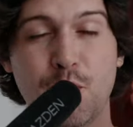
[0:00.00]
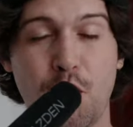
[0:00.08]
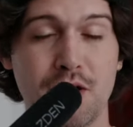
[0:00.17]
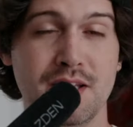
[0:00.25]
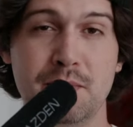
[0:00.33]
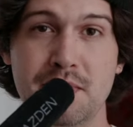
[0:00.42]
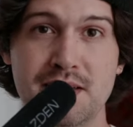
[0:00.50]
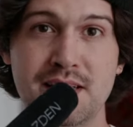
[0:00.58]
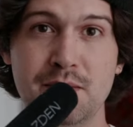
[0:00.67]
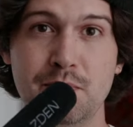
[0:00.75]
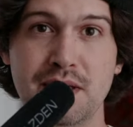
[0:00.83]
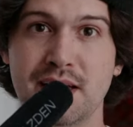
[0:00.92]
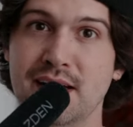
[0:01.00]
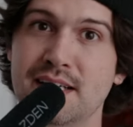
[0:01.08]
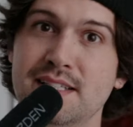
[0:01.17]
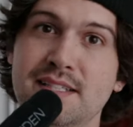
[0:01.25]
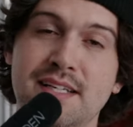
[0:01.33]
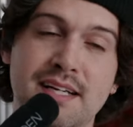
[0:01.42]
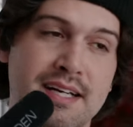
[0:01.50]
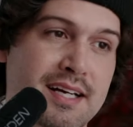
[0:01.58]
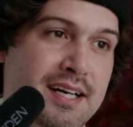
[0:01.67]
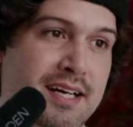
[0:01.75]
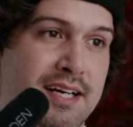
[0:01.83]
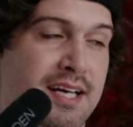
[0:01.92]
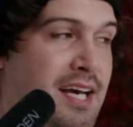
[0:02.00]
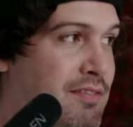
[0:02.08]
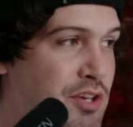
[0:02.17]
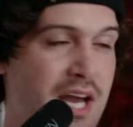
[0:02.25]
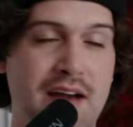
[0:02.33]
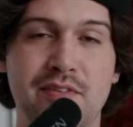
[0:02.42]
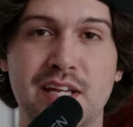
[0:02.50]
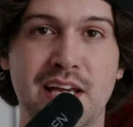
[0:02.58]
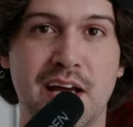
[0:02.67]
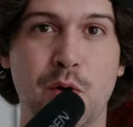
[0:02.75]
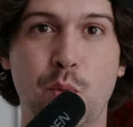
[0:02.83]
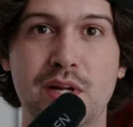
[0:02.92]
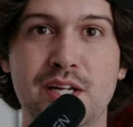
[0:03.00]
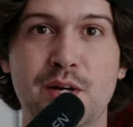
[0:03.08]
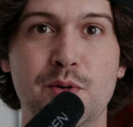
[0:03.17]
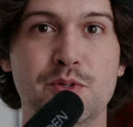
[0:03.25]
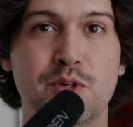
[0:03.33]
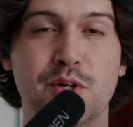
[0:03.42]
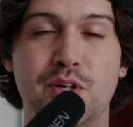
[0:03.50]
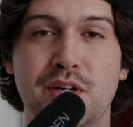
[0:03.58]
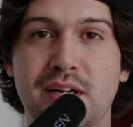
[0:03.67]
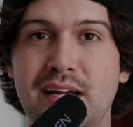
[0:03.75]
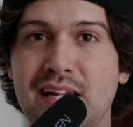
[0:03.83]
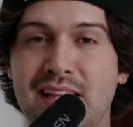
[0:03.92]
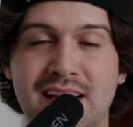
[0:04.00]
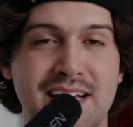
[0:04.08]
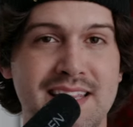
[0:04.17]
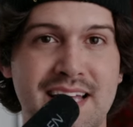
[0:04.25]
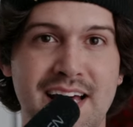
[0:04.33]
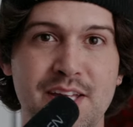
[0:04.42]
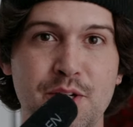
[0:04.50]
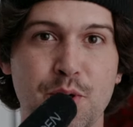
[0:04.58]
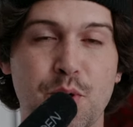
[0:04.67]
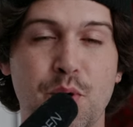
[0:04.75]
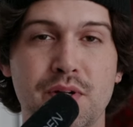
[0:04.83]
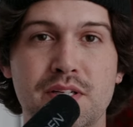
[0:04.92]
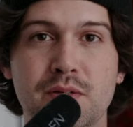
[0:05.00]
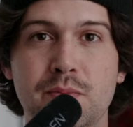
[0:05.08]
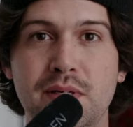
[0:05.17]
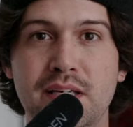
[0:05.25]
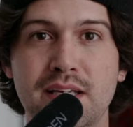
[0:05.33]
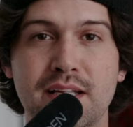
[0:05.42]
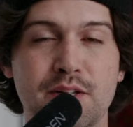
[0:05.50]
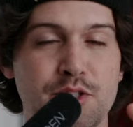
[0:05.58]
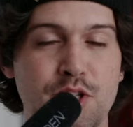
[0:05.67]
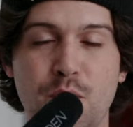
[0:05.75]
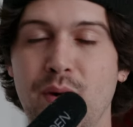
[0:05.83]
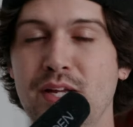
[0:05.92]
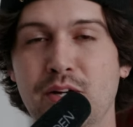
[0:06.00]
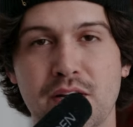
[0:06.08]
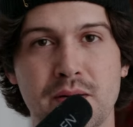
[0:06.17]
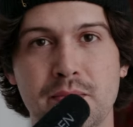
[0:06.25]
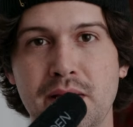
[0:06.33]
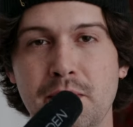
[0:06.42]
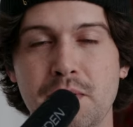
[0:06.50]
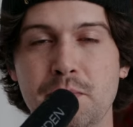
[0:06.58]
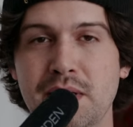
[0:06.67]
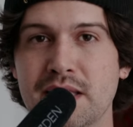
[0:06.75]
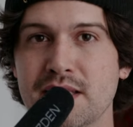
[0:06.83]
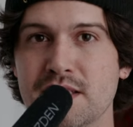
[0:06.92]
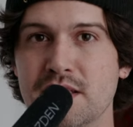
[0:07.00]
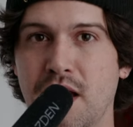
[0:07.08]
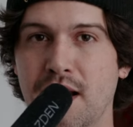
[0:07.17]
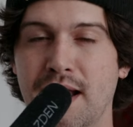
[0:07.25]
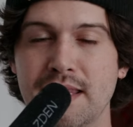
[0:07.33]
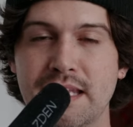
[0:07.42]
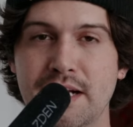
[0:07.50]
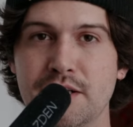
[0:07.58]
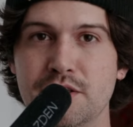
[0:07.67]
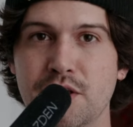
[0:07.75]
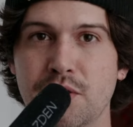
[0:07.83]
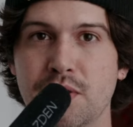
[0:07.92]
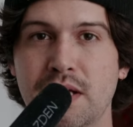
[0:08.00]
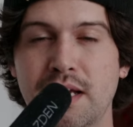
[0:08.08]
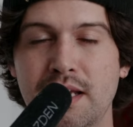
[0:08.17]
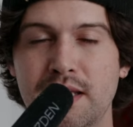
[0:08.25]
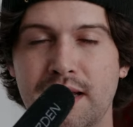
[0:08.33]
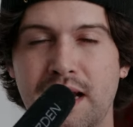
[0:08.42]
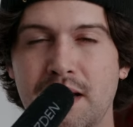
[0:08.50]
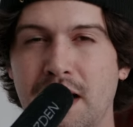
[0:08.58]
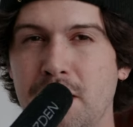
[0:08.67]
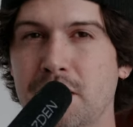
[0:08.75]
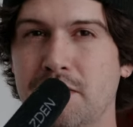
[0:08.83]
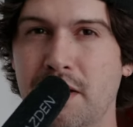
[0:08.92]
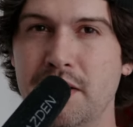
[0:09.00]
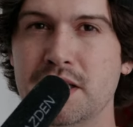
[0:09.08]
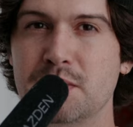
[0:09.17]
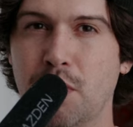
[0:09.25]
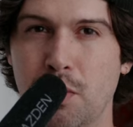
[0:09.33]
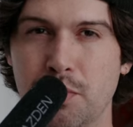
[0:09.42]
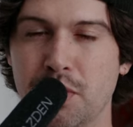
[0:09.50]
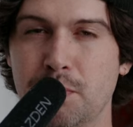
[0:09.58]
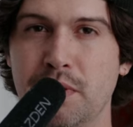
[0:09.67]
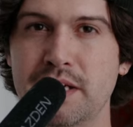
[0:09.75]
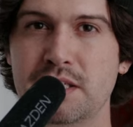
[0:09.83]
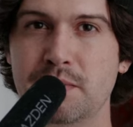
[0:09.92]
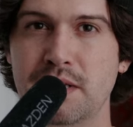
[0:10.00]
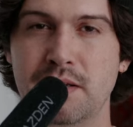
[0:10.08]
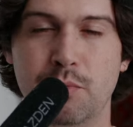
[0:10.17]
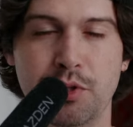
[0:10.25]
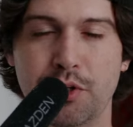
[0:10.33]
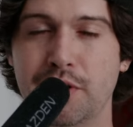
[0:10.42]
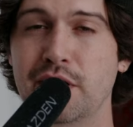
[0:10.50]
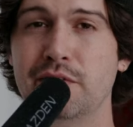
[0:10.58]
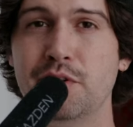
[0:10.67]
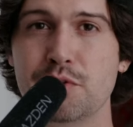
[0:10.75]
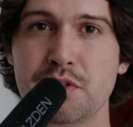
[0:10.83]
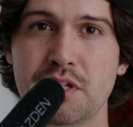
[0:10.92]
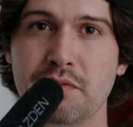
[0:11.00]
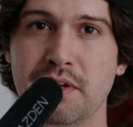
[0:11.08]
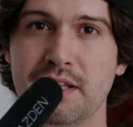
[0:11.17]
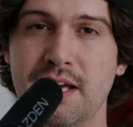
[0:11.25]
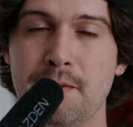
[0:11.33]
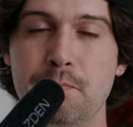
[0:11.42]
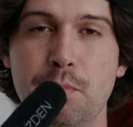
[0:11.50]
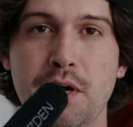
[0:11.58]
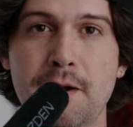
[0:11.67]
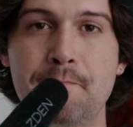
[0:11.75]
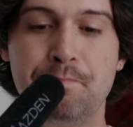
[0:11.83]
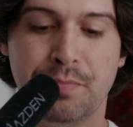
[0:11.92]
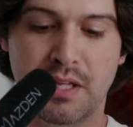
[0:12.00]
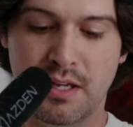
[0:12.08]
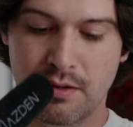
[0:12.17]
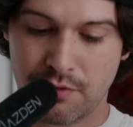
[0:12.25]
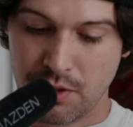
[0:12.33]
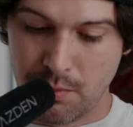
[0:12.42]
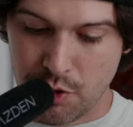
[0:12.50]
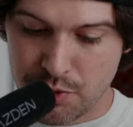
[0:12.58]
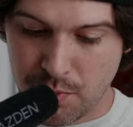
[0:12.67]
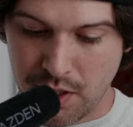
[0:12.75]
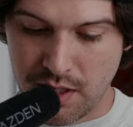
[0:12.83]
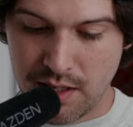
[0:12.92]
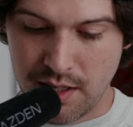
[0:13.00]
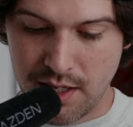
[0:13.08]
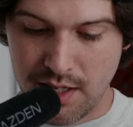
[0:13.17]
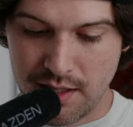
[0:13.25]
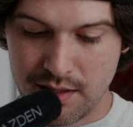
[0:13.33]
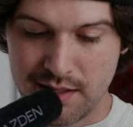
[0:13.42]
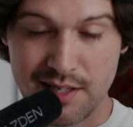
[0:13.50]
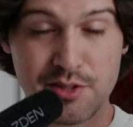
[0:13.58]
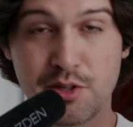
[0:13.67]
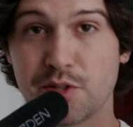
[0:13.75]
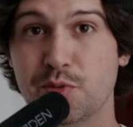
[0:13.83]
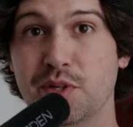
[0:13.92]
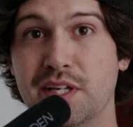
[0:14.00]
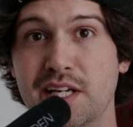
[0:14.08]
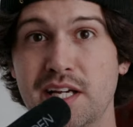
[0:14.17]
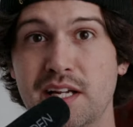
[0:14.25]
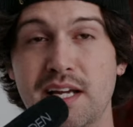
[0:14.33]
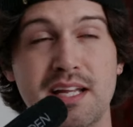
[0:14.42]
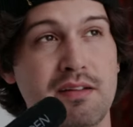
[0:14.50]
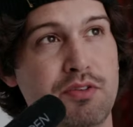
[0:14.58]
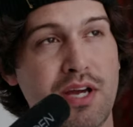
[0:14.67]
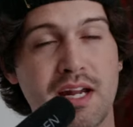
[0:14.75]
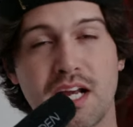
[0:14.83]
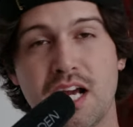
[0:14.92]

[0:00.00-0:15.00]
are limited because if you have any kind of windows or anything like that, there's no way you're going to be able to beat the sun out there. So you kind of got to be very smart with your placement and with your interviews and stuff like that. But for the most part, this looks really good. And if you had a